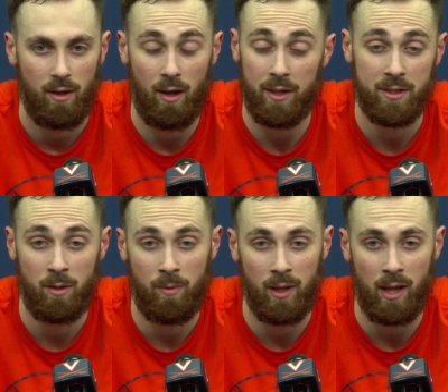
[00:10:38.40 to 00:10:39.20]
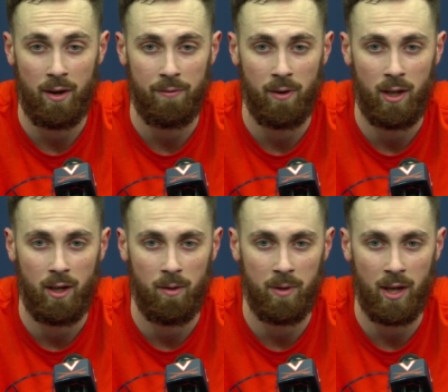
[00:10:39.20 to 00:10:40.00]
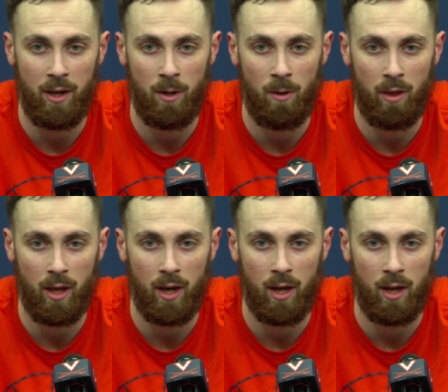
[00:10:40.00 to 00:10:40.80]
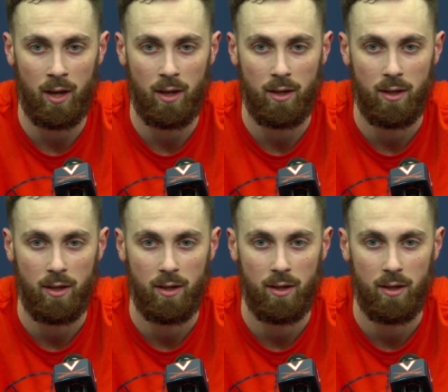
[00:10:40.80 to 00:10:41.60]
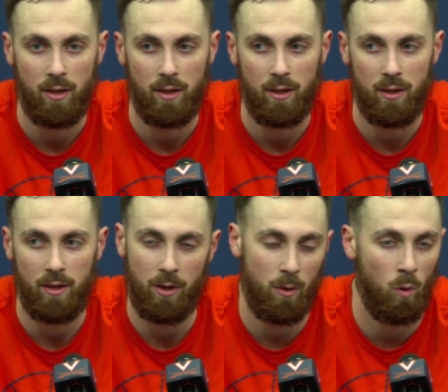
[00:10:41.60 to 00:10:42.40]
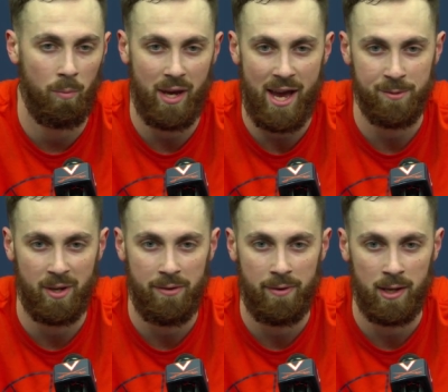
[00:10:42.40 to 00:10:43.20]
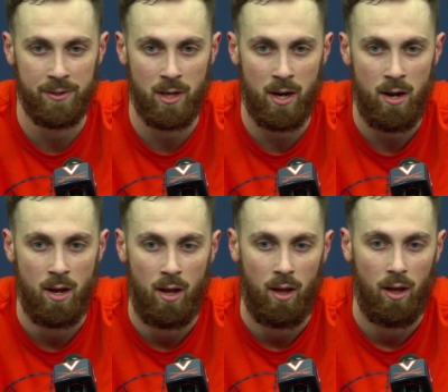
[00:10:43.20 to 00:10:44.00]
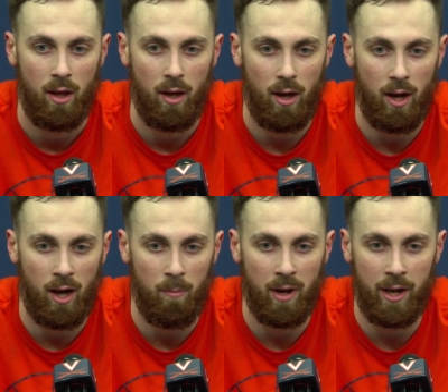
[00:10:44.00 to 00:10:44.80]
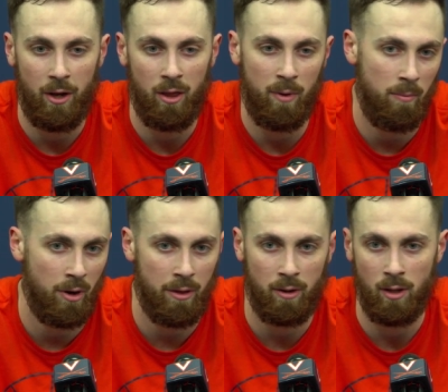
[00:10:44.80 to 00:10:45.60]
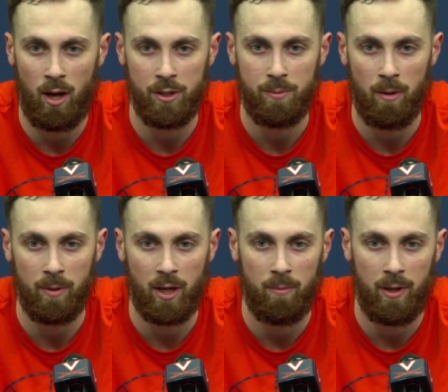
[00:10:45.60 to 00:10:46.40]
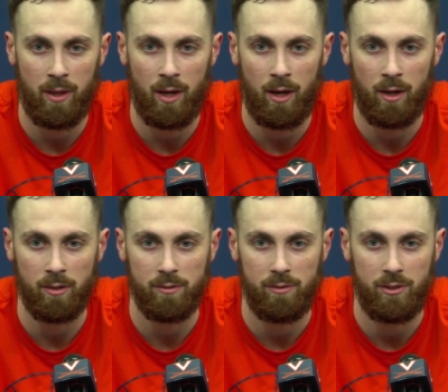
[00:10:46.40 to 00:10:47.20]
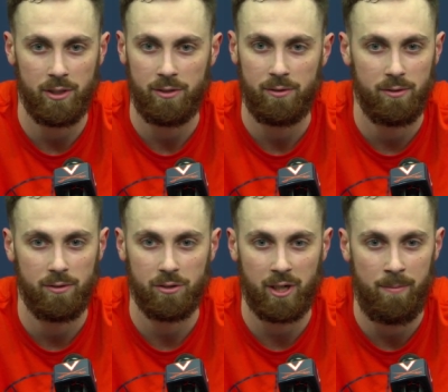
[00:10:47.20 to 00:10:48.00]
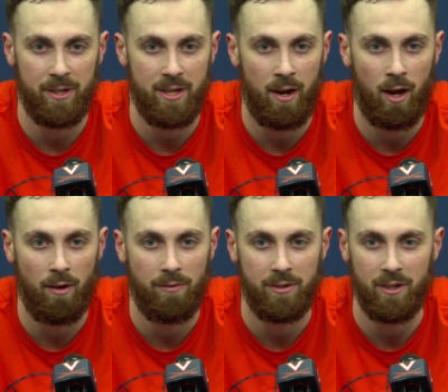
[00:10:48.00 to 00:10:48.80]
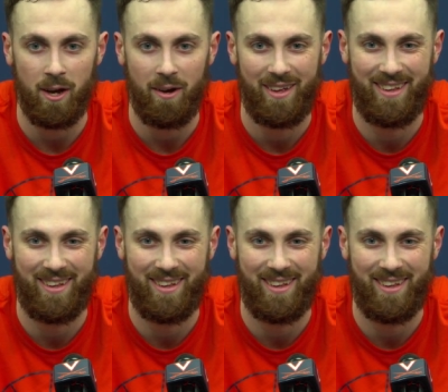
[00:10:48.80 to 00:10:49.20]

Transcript: Oh, it's going to be a lot of fun. I mean, I know that uh, you know there won't be as many fans there, uh, but I know that my brother-in-law is probably going to be there, just screaming his head off. So,